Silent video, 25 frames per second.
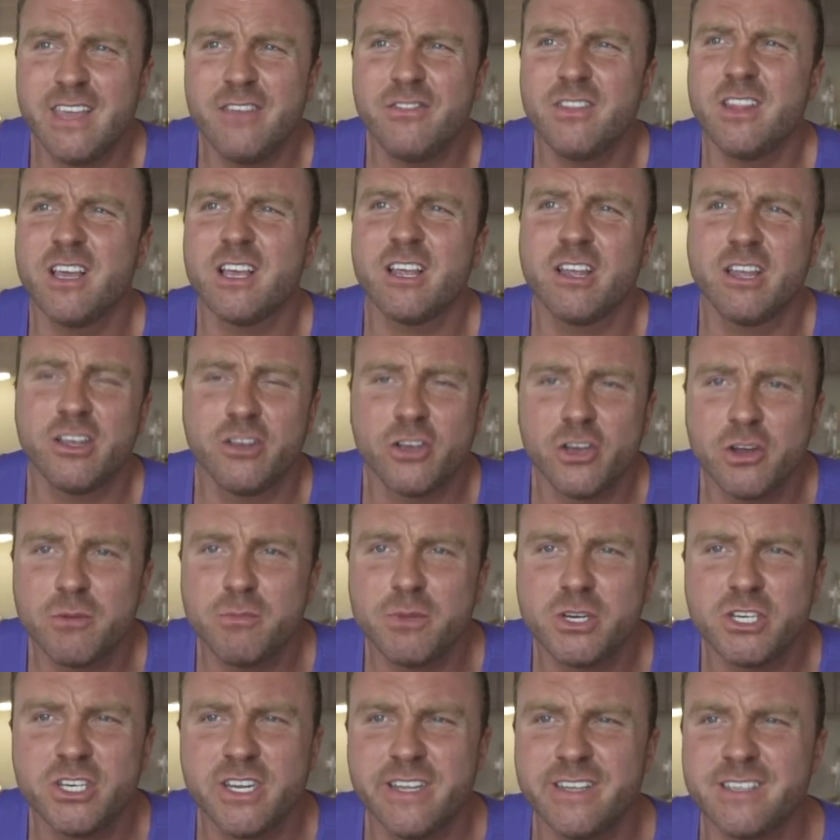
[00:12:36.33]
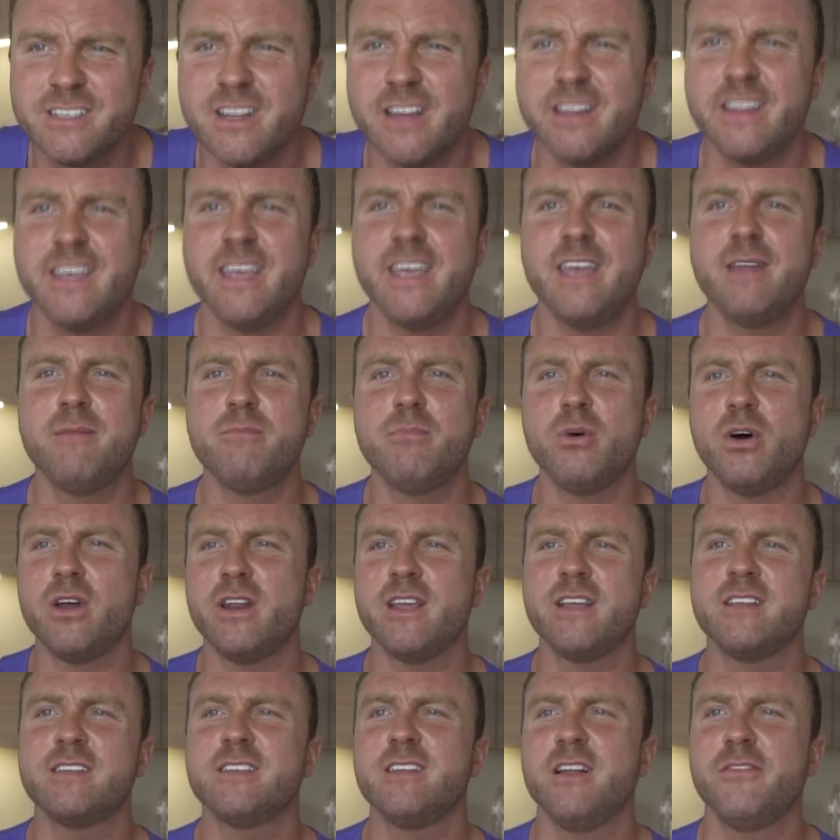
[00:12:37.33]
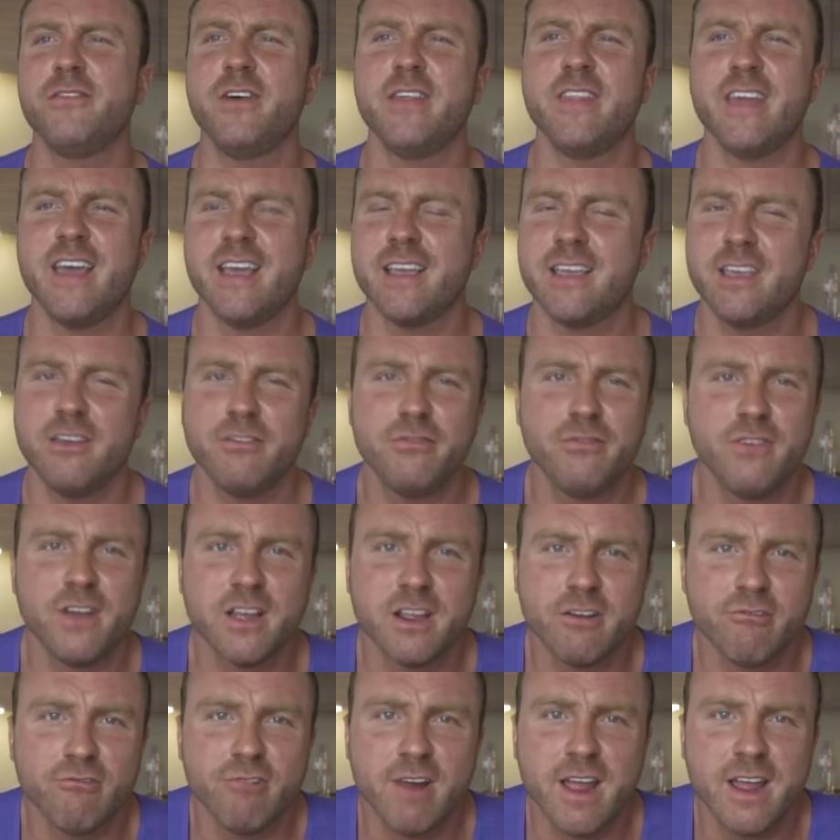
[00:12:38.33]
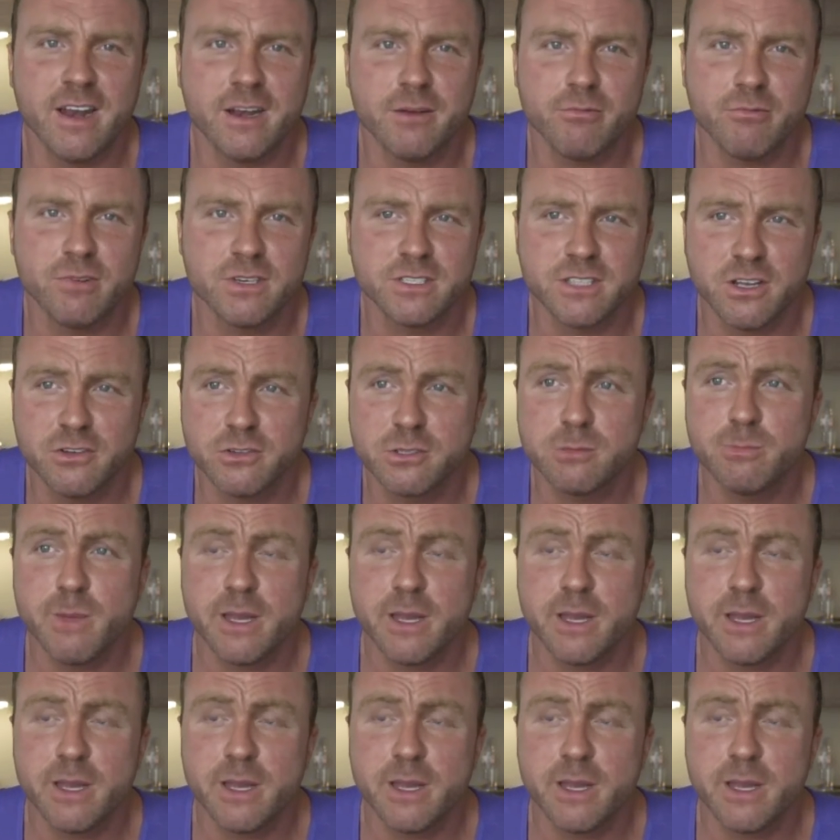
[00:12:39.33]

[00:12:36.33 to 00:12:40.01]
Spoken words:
even the good machines like the InBody and stuff like that give fucking random results,